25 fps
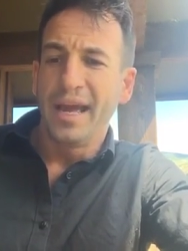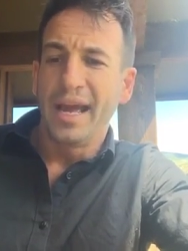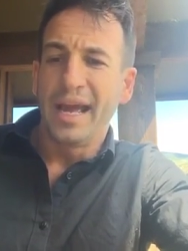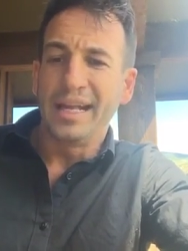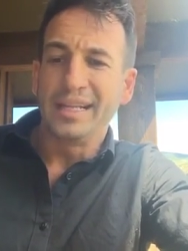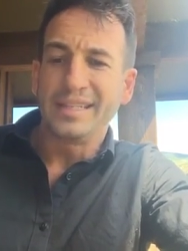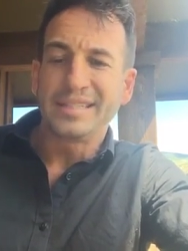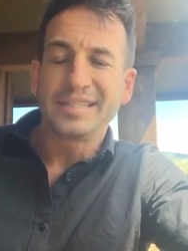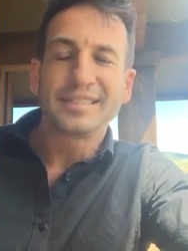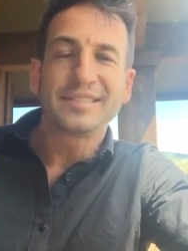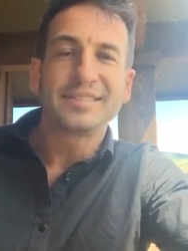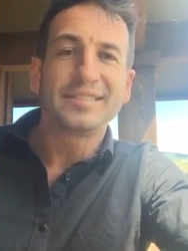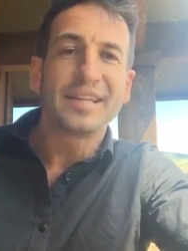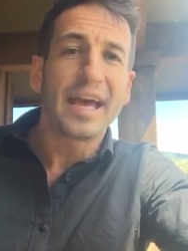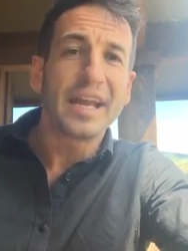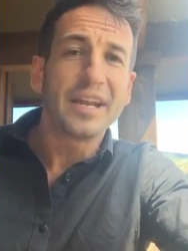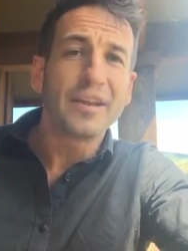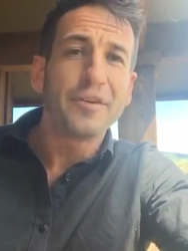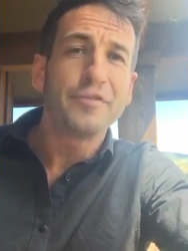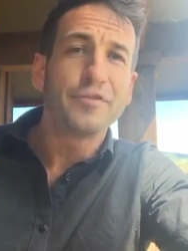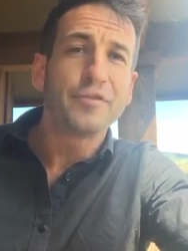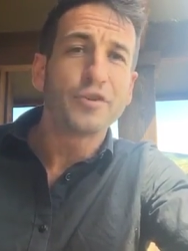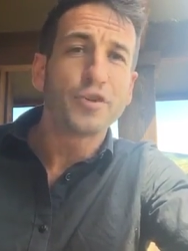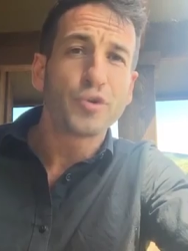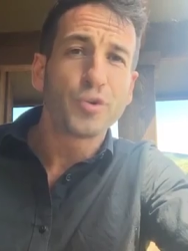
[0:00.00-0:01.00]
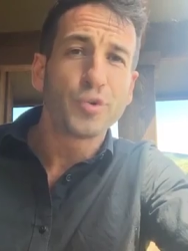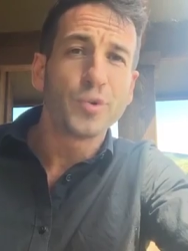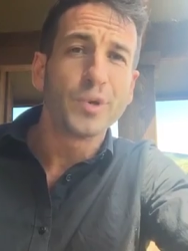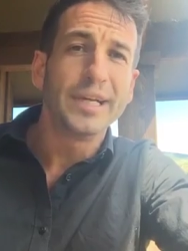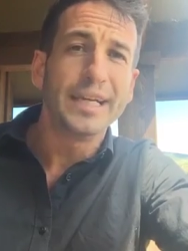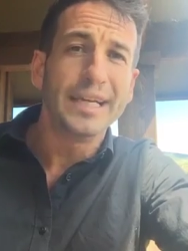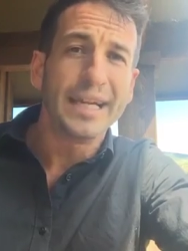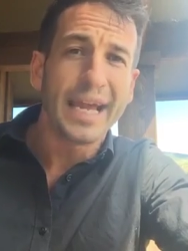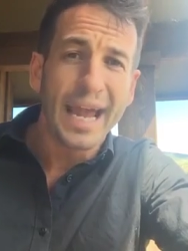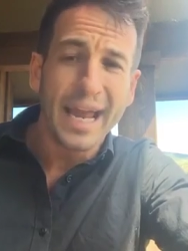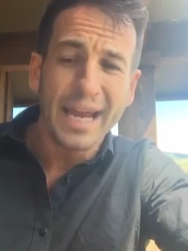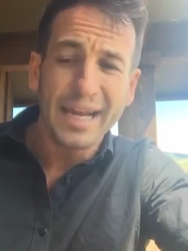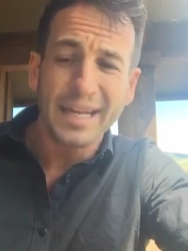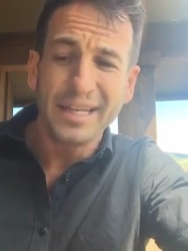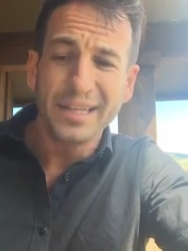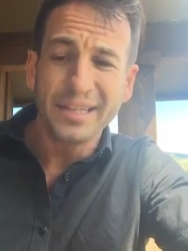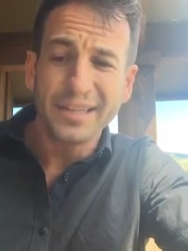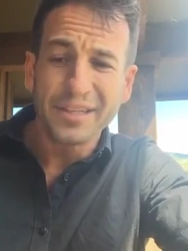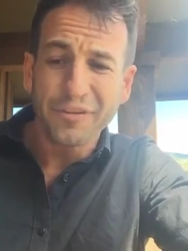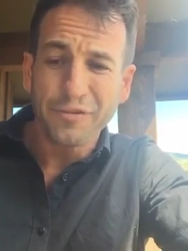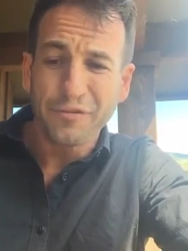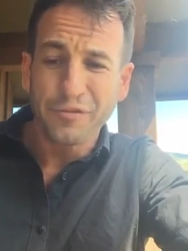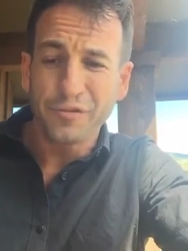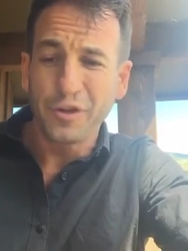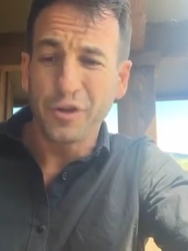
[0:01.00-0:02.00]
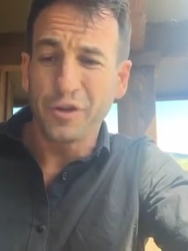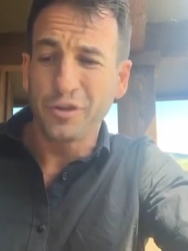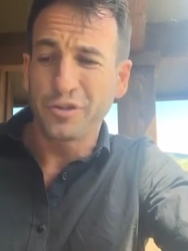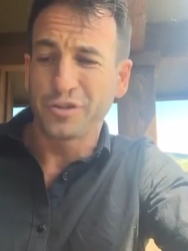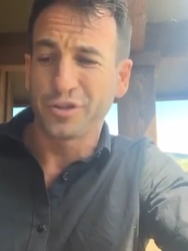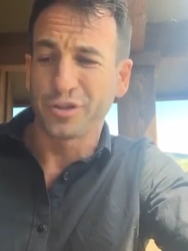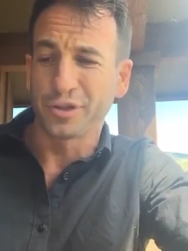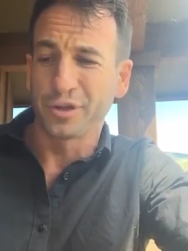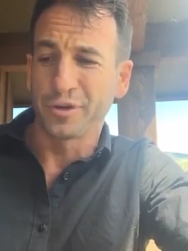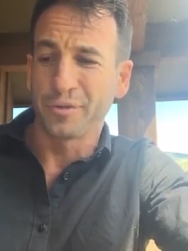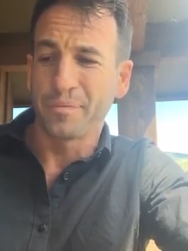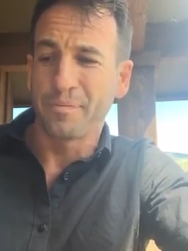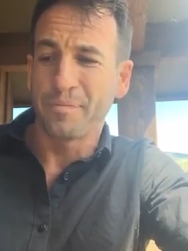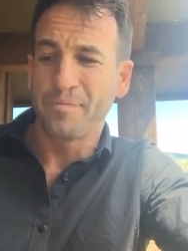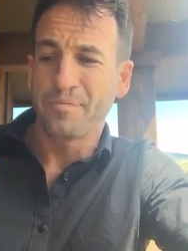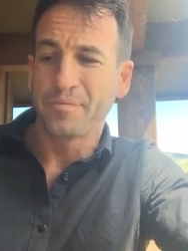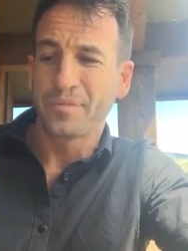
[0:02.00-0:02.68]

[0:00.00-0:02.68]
Instead of creating the future,